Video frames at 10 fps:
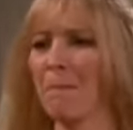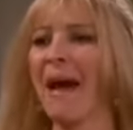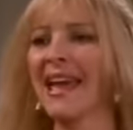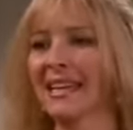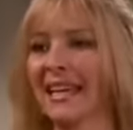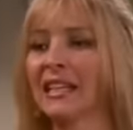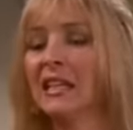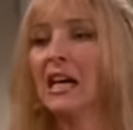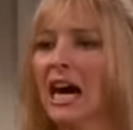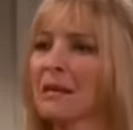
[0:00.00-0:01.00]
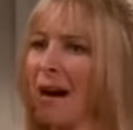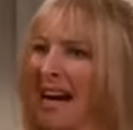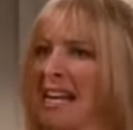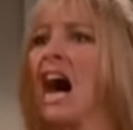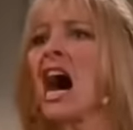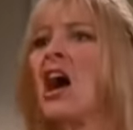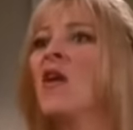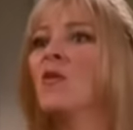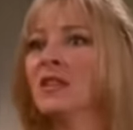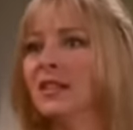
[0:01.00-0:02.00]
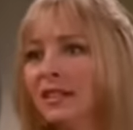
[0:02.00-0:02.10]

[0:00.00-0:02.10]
to make it on my own.